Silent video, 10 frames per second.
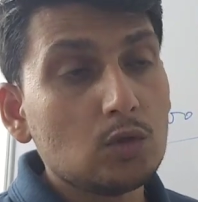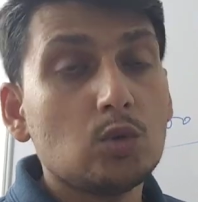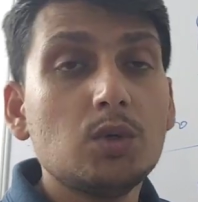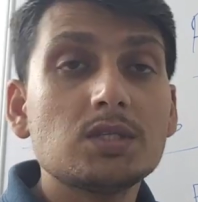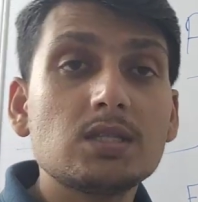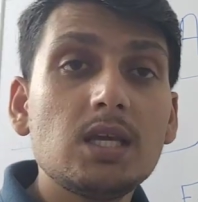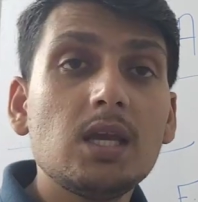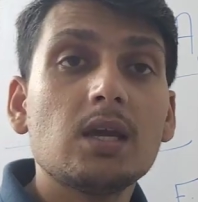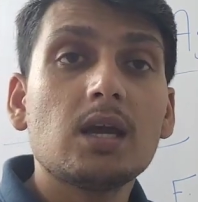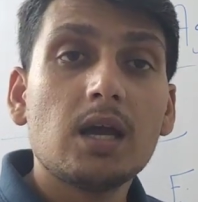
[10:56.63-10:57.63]
who is
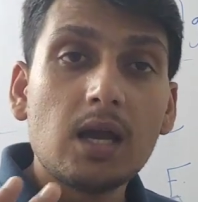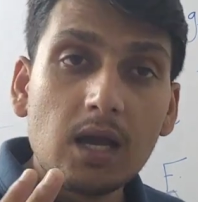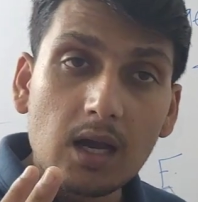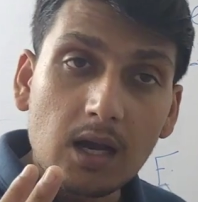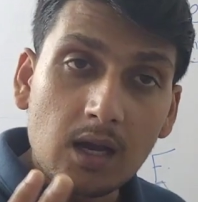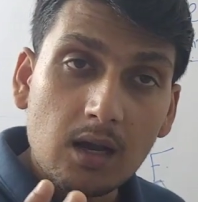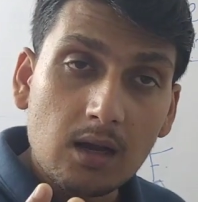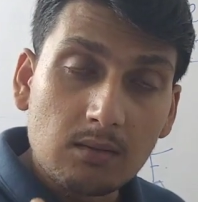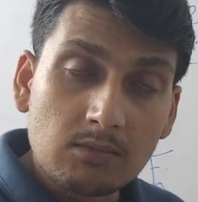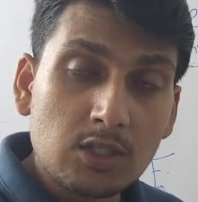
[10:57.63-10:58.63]
the
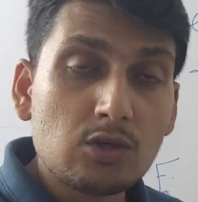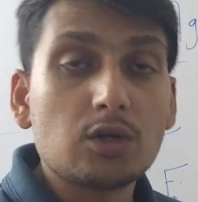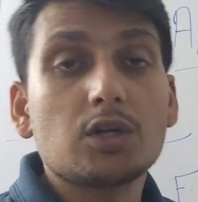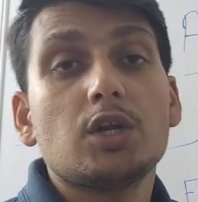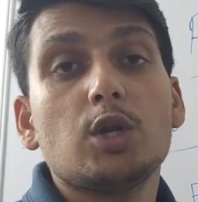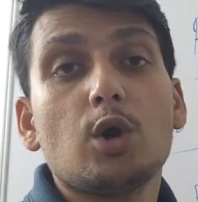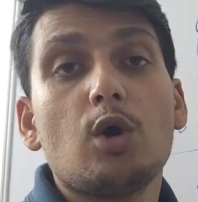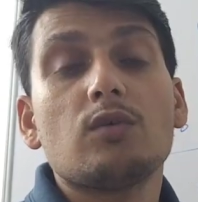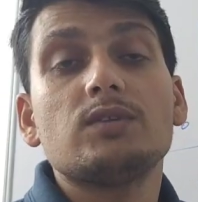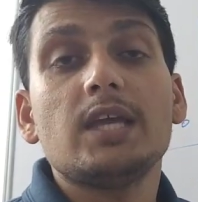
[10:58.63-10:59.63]

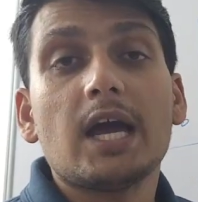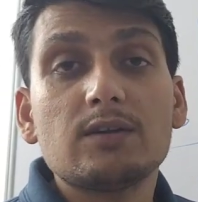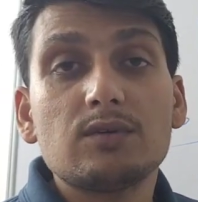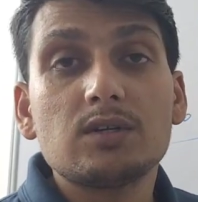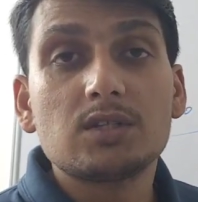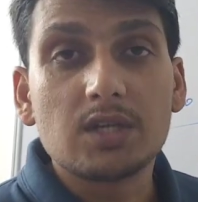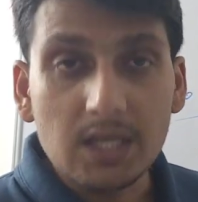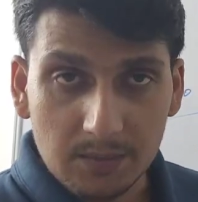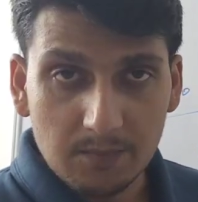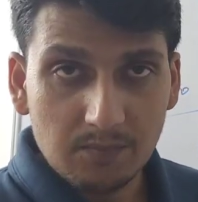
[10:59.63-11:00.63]
daughter-in-law of the Edward
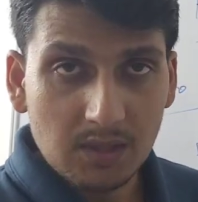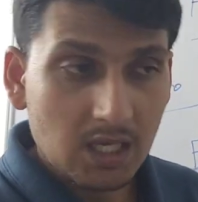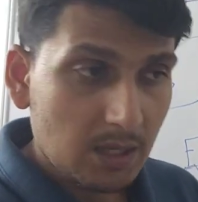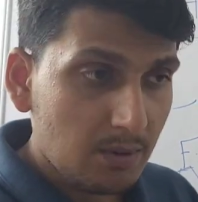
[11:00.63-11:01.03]
III. He